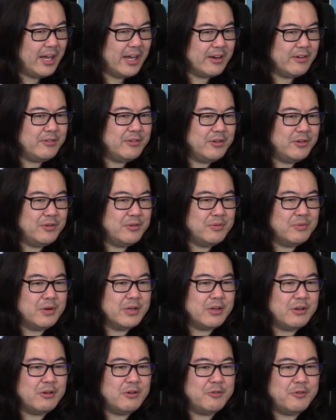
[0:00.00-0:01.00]
I don't know
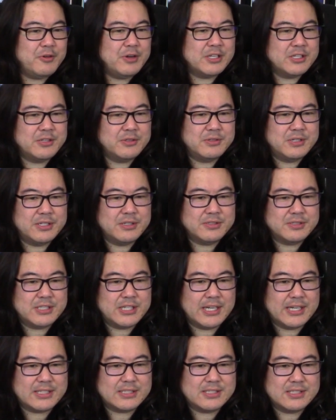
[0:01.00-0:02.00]
what you're referring to,
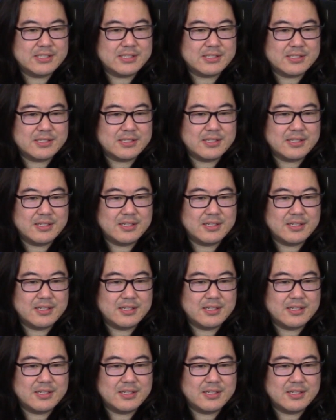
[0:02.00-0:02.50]
Deus Ex.